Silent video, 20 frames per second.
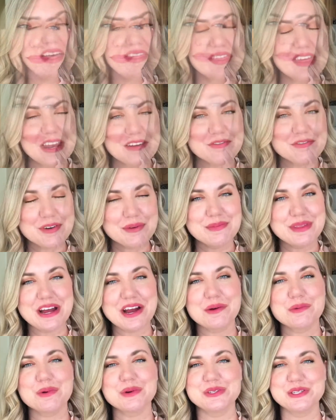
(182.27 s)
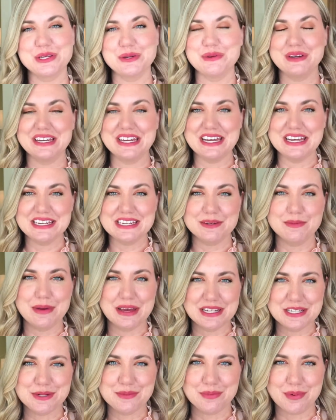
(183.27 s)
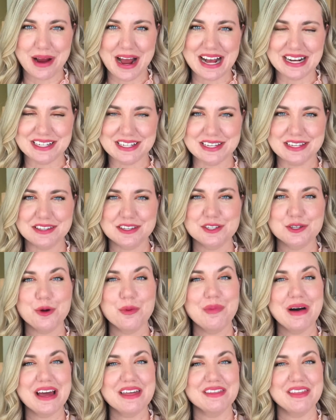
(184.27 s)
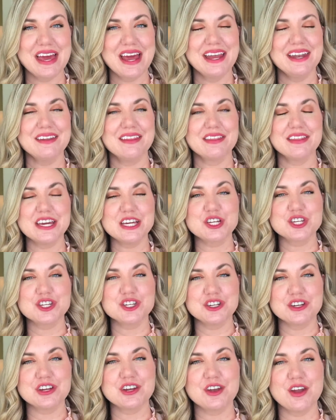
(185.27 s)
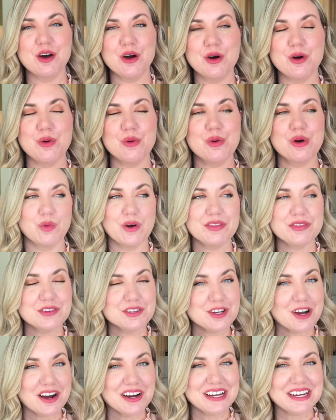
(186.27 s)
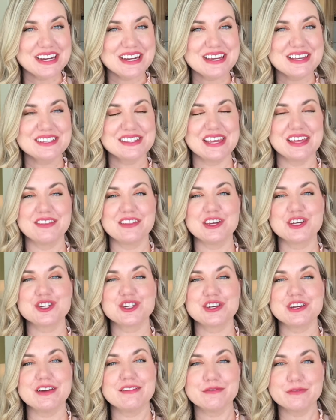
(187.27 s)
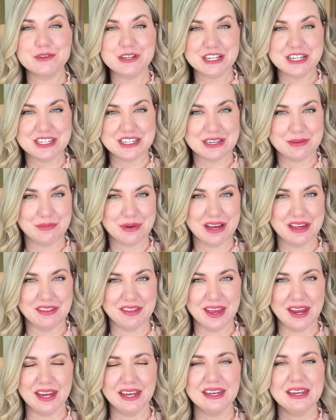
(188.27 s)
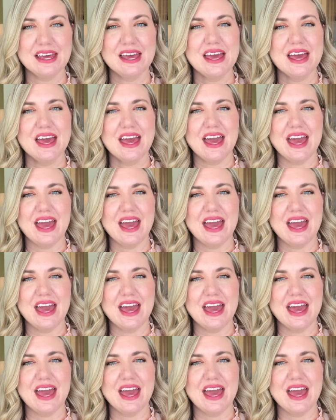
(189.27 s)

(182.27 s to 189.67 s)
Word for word: And then from there, we'll do an independent practice. So by then, they should know what the target is and they should have reached it by then.